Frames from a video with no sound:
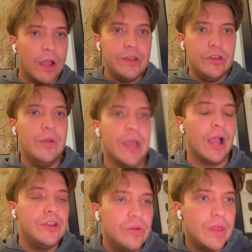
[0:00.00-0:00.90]
I
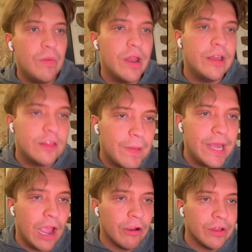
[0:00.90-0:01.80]
knew there weren't any
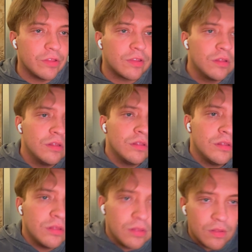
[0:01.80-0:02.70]
spelling errors.
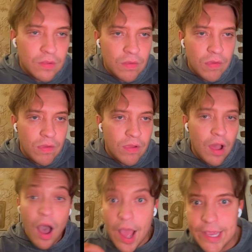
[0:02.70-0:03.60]

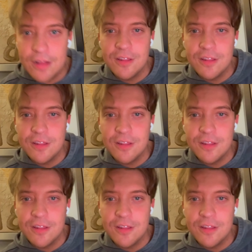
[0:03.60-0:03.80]
I can